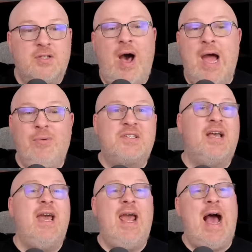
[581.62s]
So I will
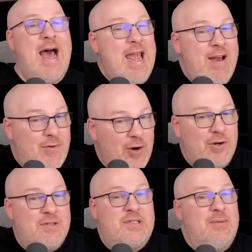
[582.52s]
say I have
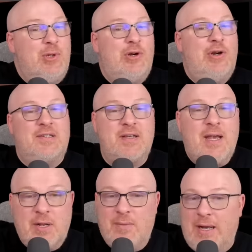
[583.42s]
heard similar
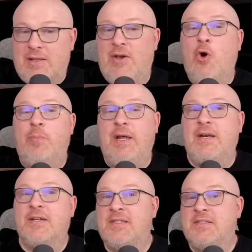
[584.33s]
excitement about the opening
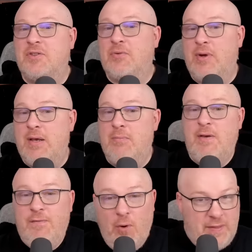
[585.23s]
to season three
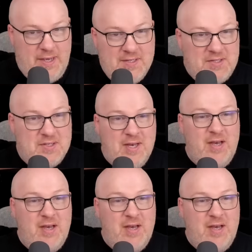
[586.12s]
before this,